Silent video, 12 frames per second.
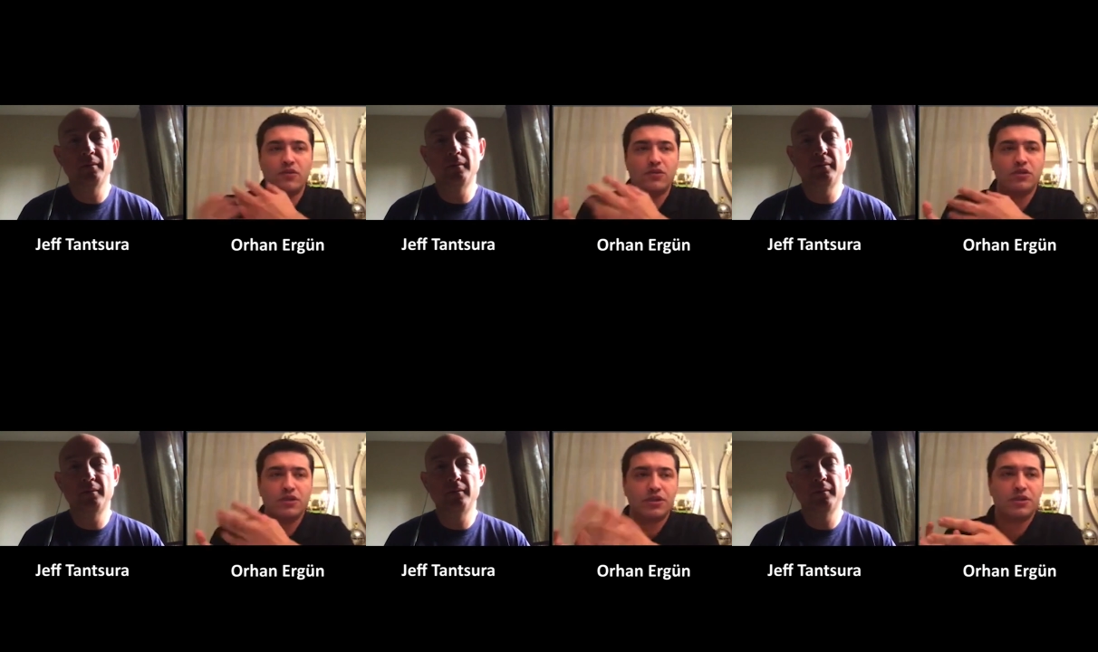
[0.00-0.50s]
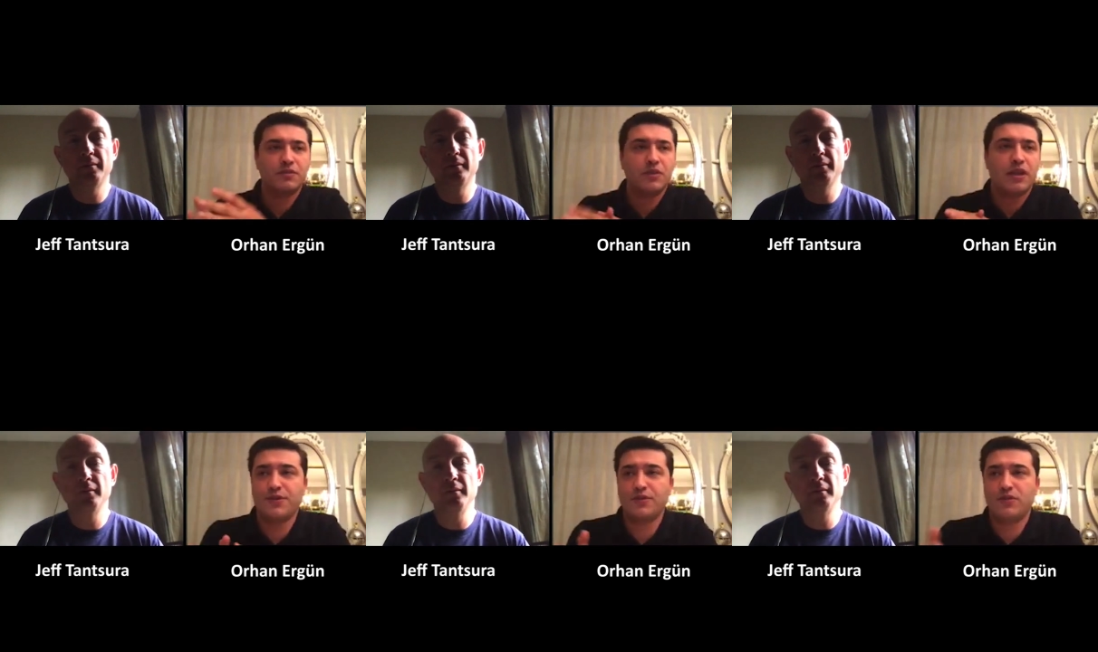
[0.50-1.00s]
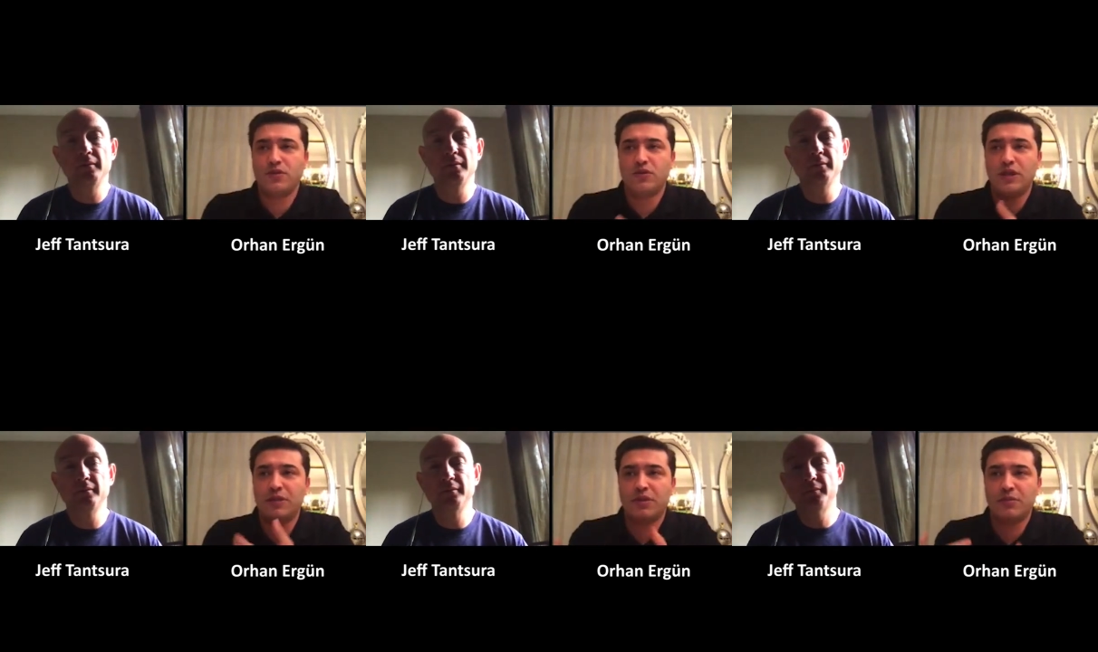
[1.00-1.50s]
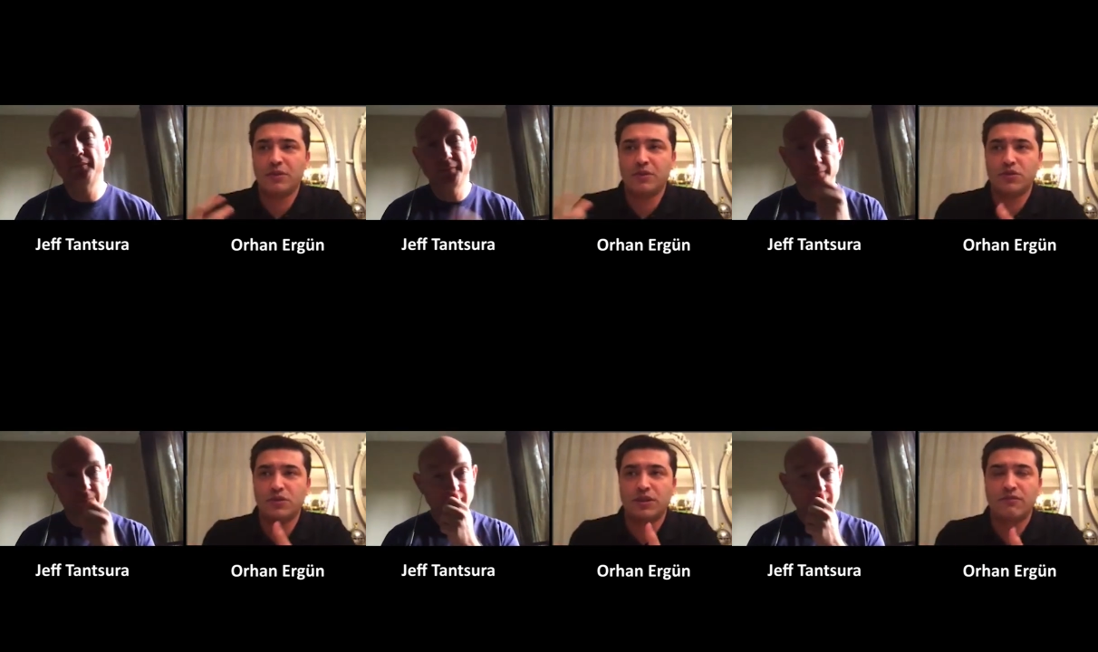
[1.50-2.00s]
Speaker 1: future? So do you think
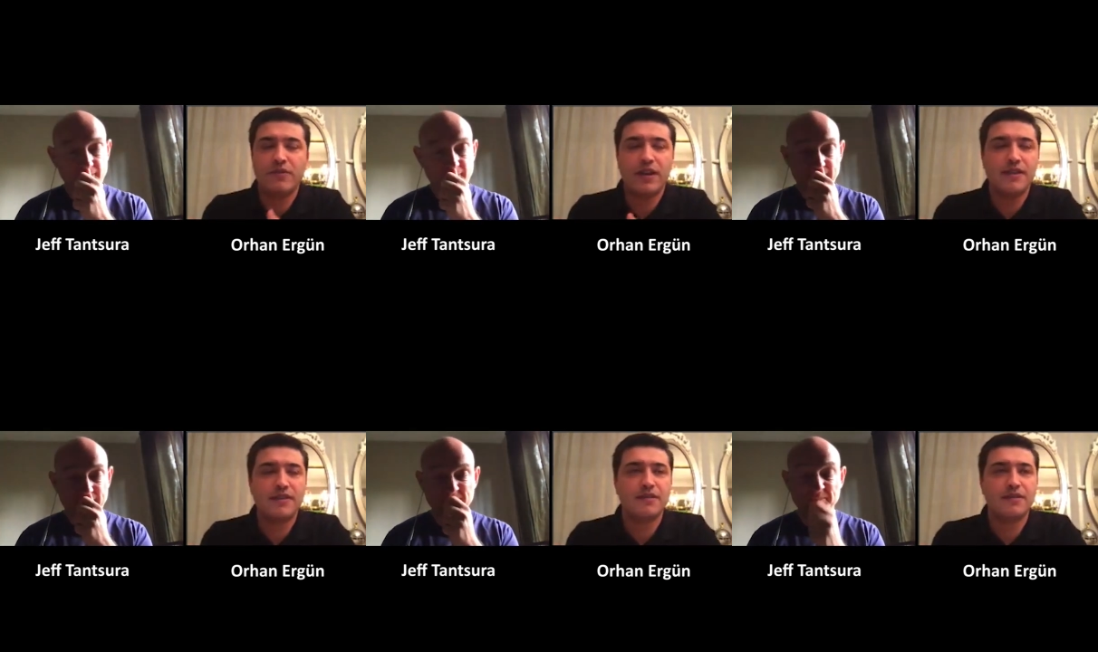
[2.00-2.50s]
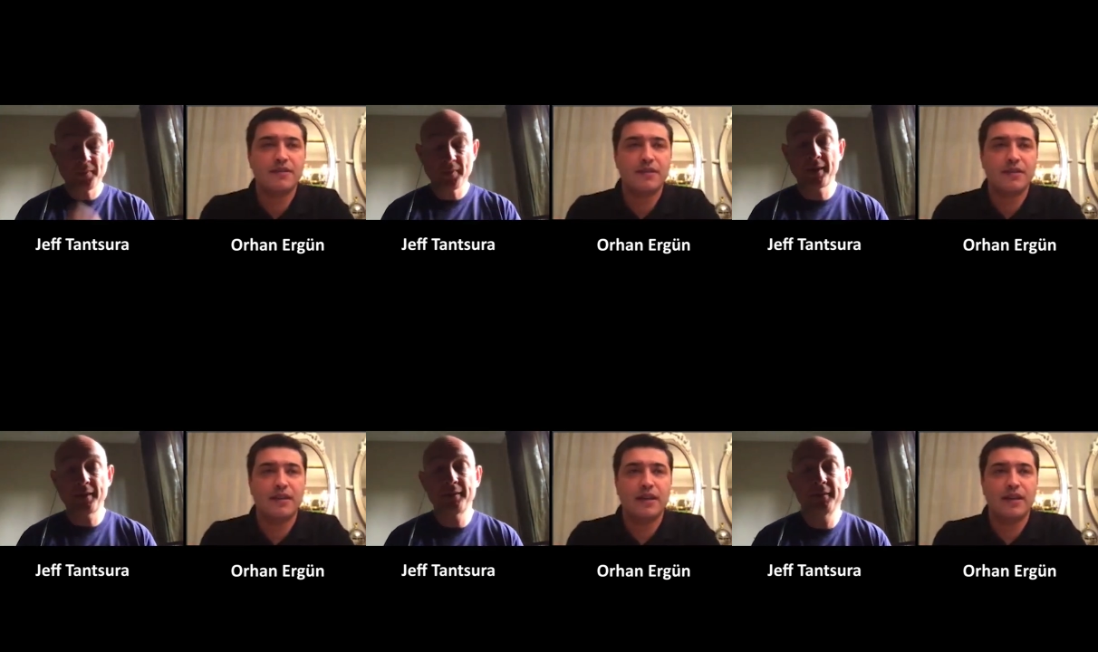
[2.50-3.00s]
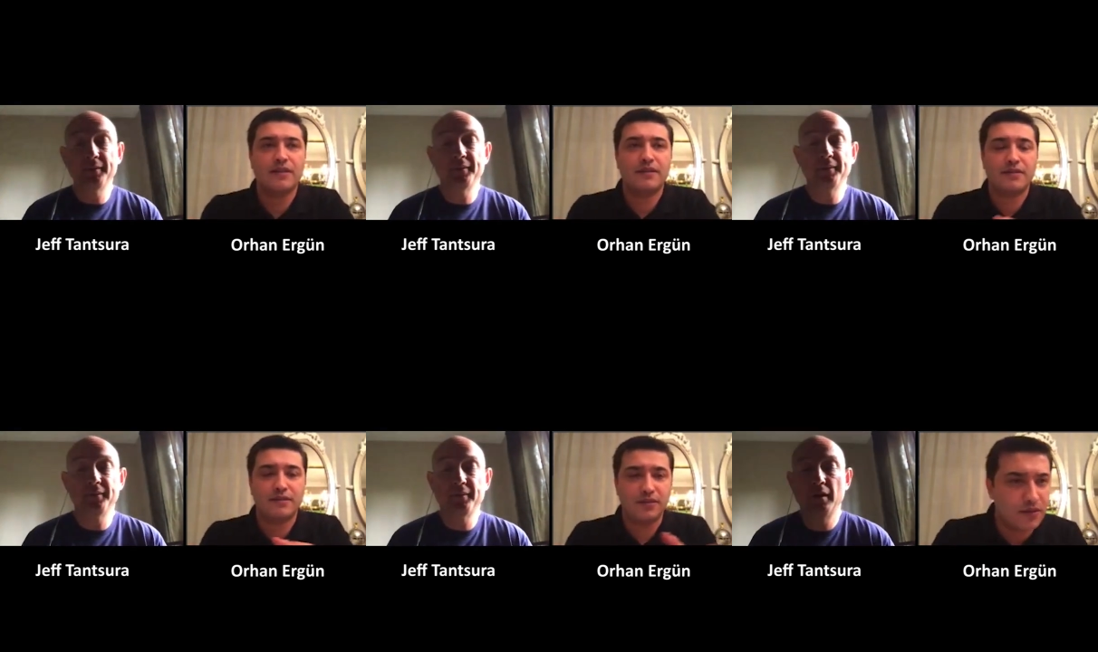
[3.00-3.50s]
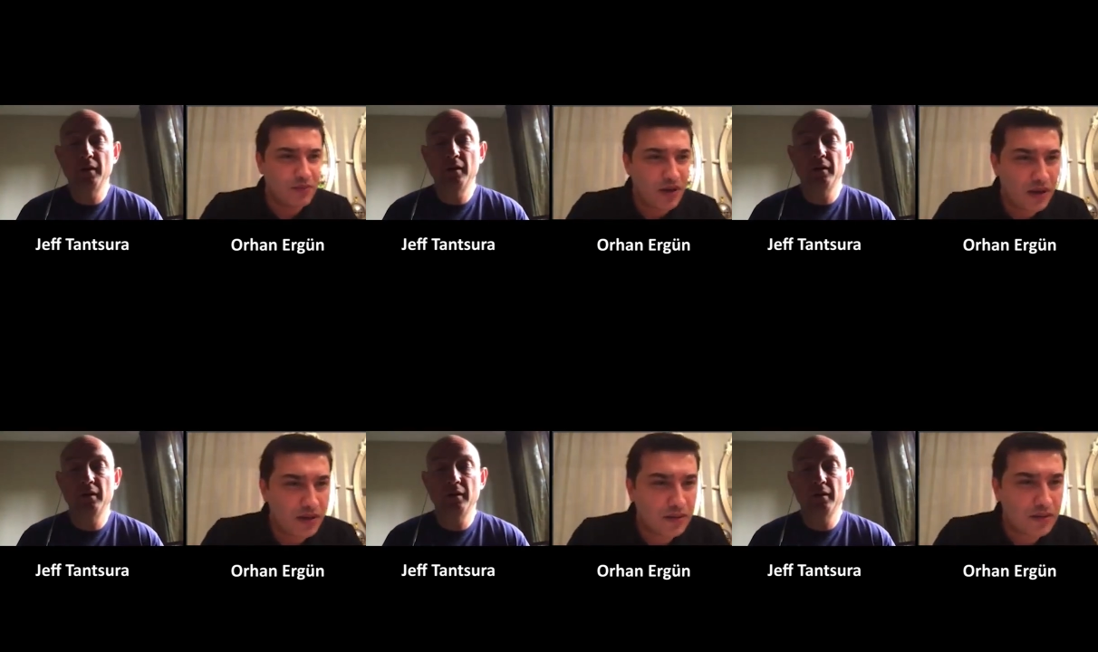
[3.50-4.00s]
people should invest? And second
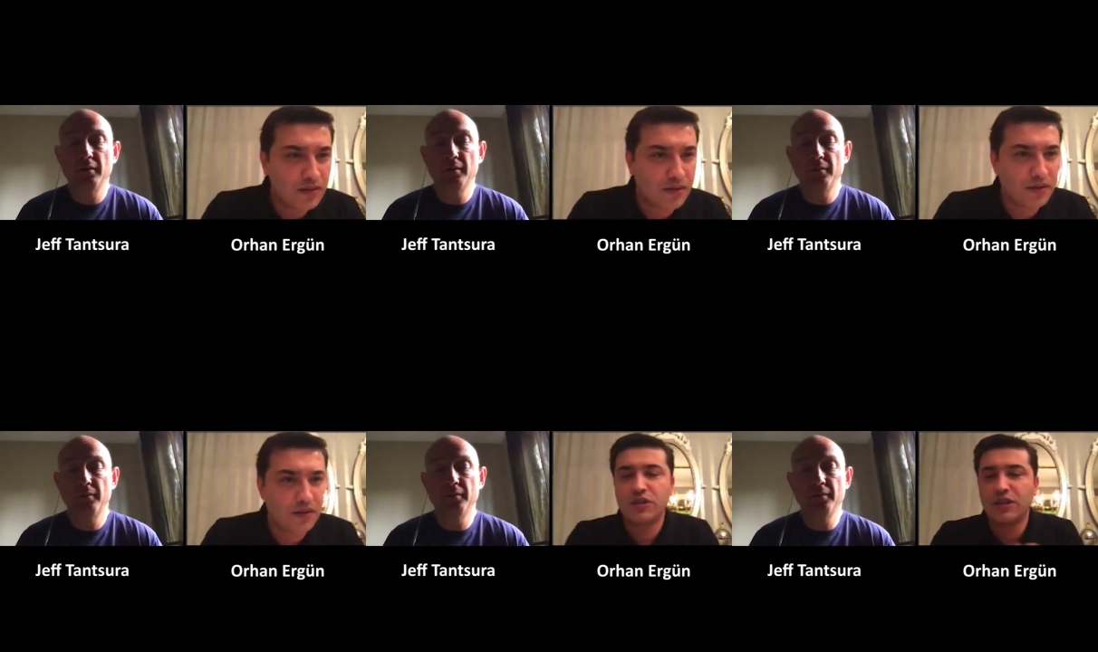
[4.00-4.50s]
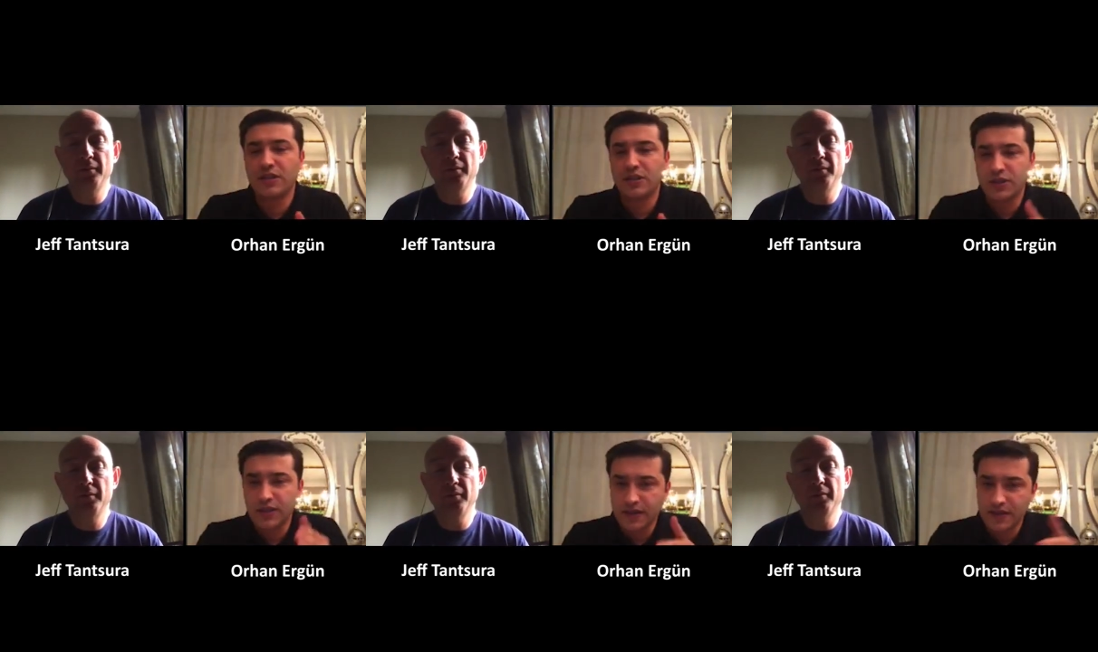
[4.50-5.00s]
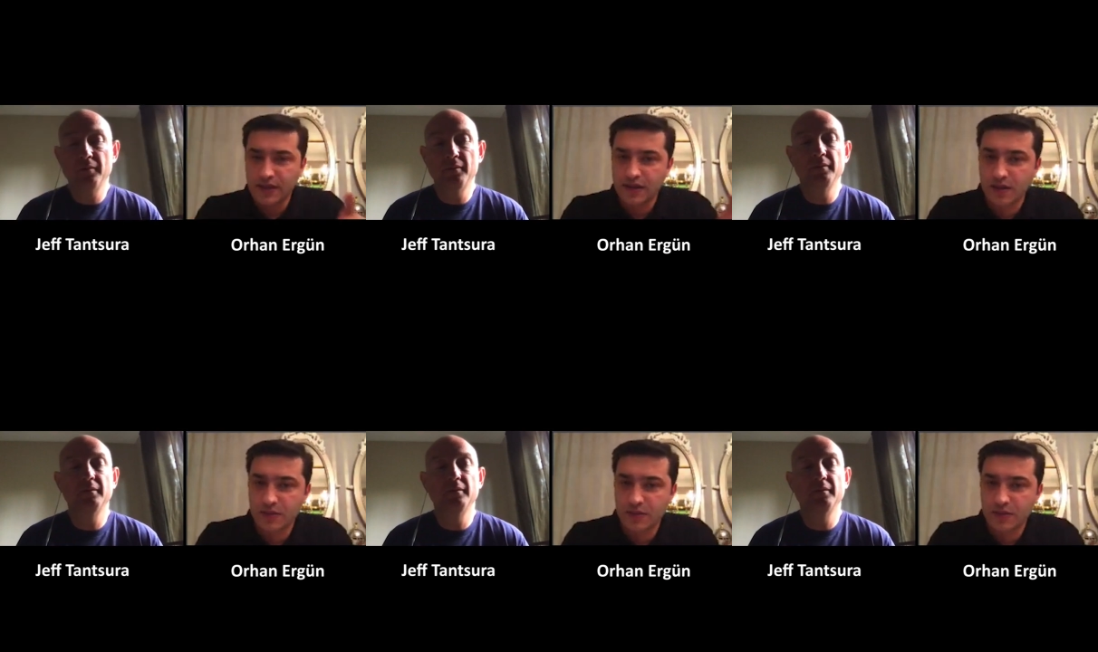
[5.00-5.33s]
part, would it increase the